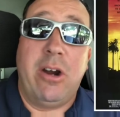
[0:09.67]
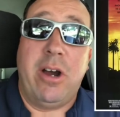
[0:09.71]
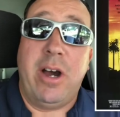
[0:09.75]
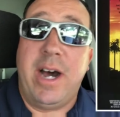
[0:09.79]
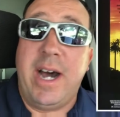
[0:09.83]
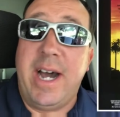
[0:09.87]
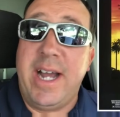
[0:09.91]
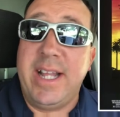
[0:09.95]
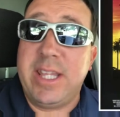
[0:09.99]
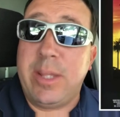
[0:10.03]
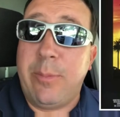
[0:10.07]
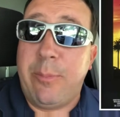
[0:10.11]

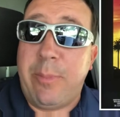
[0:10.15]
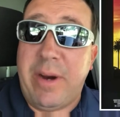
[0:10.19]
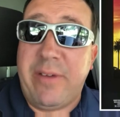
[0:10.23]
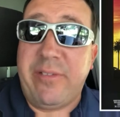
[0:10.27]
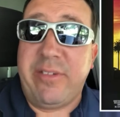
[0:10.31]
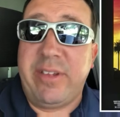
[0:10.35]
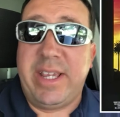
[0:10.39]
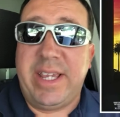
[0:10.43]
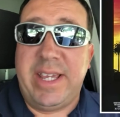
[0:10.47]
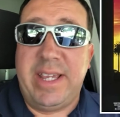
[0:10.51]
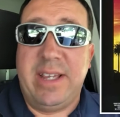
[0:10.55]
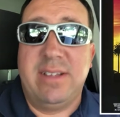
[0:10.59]
on the
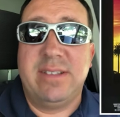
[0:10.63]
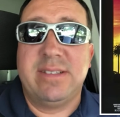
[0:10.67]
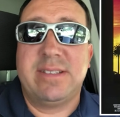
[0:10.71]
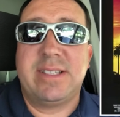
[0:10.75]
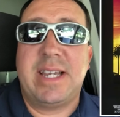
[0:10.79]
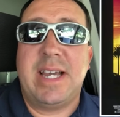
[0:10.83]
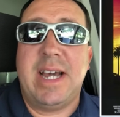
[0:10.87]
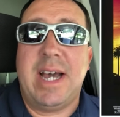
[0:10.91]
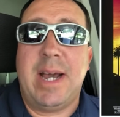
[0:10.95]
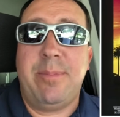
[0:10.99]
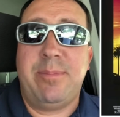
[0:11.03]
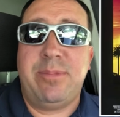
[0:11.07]
Beverly Hills
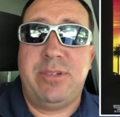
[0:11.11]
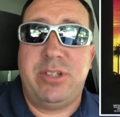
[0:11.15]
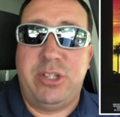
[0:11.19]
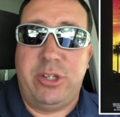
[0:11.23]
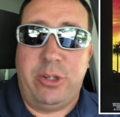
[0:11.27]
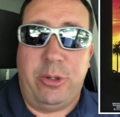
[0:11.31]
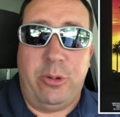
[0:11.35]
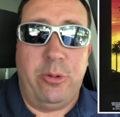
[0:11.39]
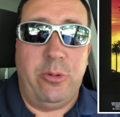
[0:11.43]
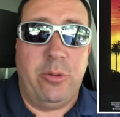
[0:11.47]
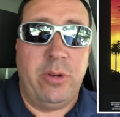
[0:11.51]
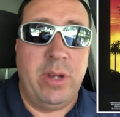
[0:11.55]
Cop
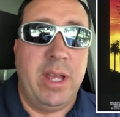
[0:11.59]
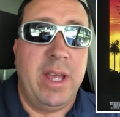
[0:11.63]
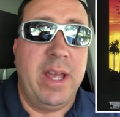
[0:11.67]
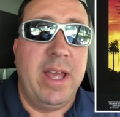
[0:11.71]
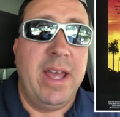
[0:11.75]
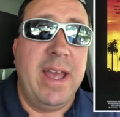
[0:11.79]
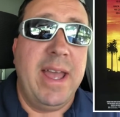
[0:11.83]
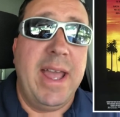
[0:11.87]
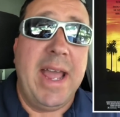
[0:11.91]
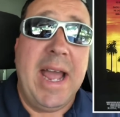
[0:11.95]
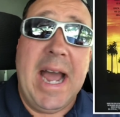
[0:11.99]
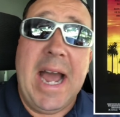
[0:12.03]
2.
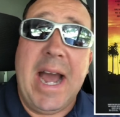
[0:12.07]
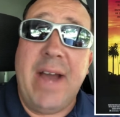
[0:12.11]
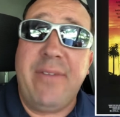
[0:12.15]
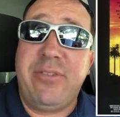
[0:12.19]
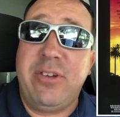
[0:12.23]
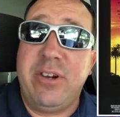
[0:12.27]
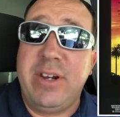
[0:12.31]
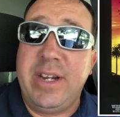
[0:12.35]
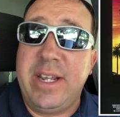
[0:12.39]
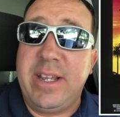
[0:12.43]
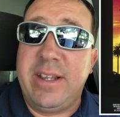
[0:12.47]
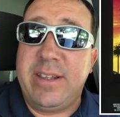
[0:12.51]

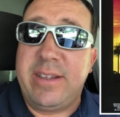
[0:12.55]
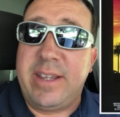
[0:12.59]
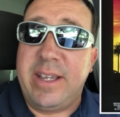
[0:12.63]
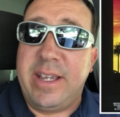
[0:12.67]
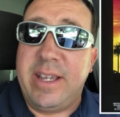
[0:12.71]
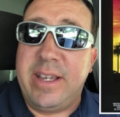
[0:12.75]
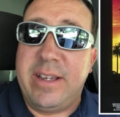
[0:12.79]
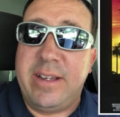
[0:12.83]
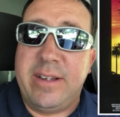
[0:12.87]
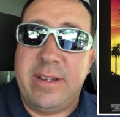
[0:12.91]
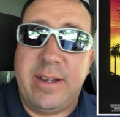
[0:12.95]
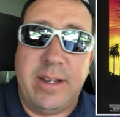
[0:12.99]
After the,
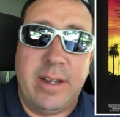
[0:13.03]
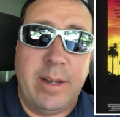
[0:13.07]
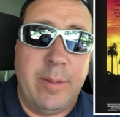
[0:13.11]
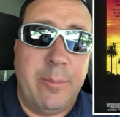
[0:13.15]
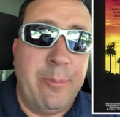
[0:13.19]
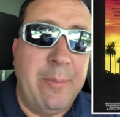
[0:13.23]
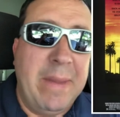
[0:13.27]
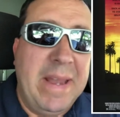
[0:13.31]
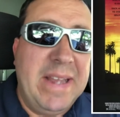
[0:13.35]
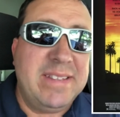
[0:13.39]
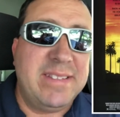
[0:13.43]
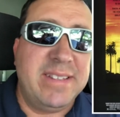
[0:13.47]
the
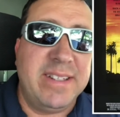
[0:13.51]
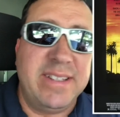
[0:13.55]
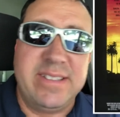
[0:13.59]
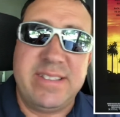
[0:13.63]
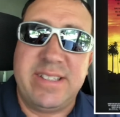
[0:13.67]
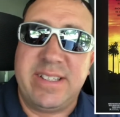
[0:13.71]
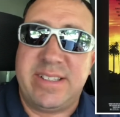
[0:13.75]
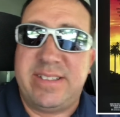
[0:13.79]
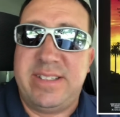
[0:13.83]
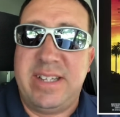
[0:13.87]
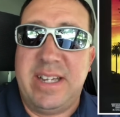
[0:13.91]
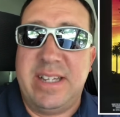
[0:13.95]
amazing
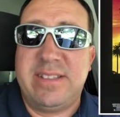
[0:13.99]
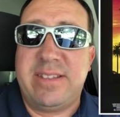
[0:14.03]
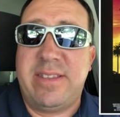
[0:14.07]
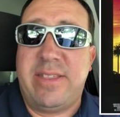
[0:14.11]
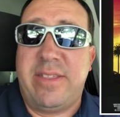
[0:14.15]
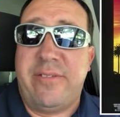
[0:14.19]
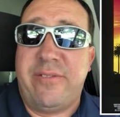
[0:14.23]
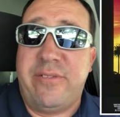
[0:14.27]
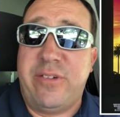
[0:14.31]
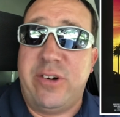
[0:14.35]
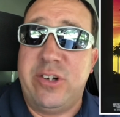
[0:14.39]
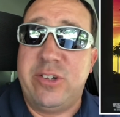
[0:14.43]
success of
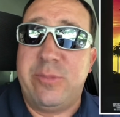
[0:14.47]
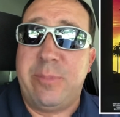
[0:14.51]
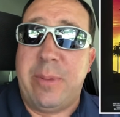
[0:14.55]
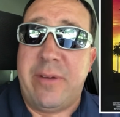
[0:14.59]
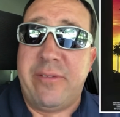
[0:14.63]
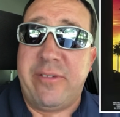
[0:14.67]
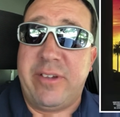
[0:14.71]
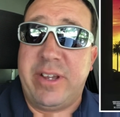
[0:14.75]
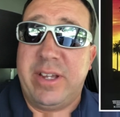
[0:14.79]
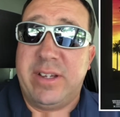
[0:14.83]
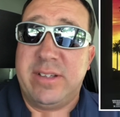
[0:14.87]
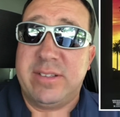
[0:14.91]
the first
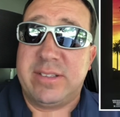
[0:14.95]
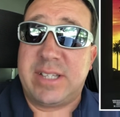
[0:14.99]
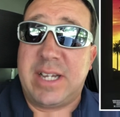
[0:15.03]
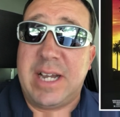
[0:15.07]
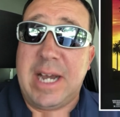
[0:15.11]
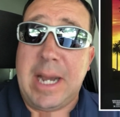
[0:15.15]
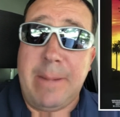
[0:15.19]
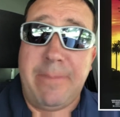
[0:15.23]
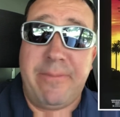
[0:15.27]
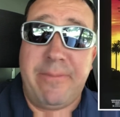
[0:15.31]
Beverly Hills Cop